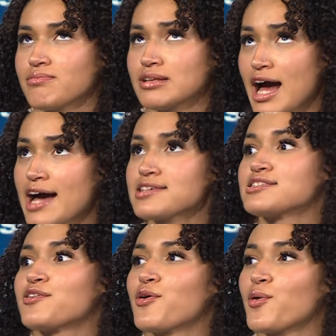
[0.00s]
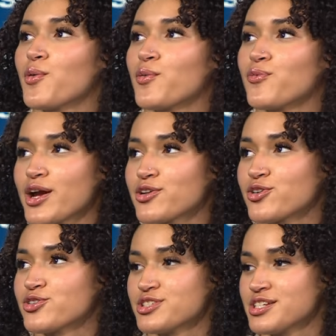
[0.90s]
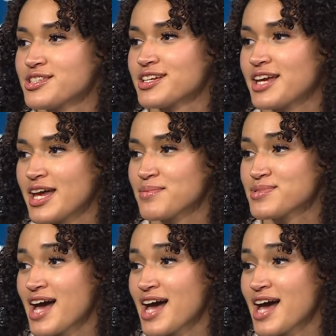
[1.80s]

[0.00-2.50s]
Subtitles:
last regular season games